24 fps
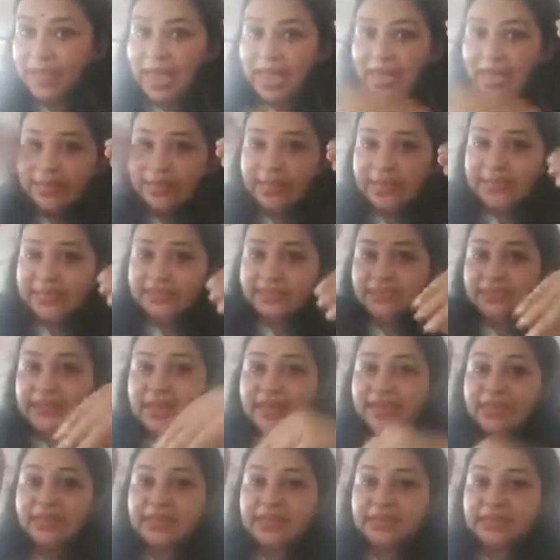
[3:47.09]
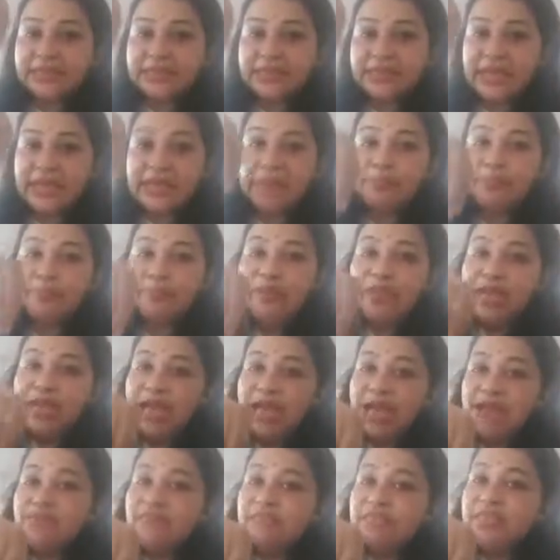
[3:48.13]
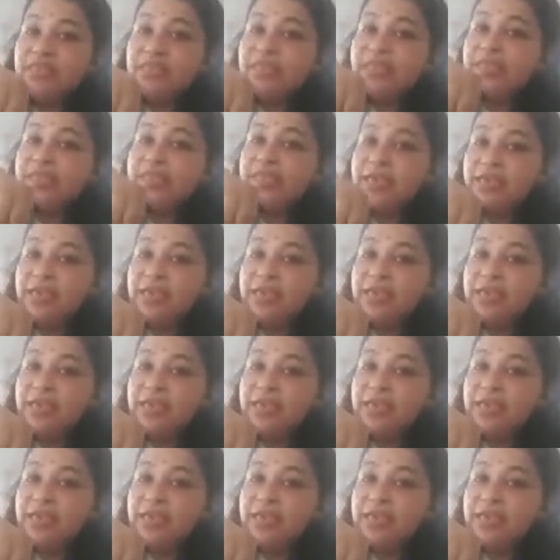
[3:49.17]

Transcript: And inside the scalp, we have the